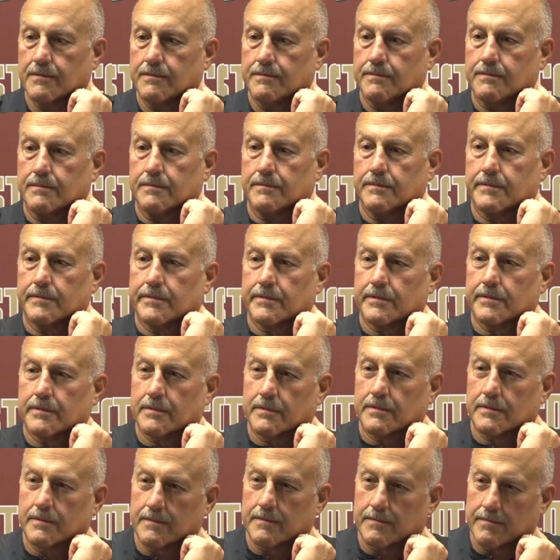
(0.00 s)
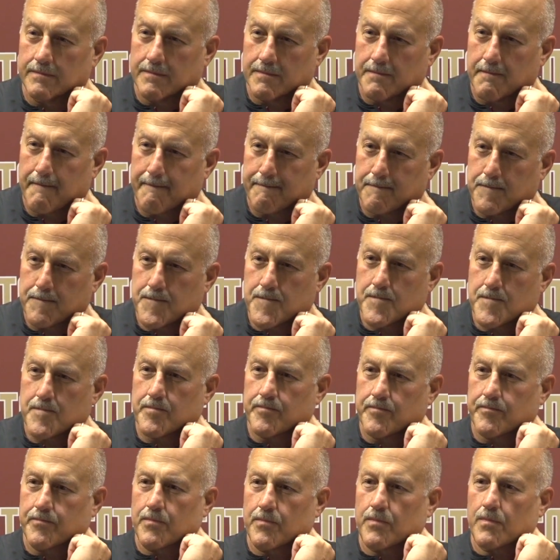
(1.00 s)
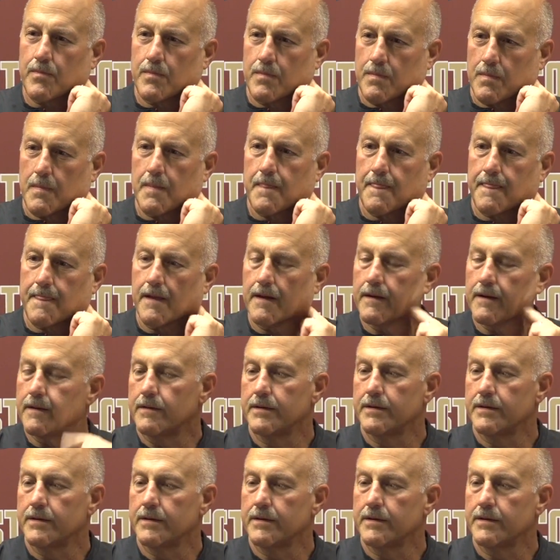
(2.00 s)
The stop. Zach's huge night.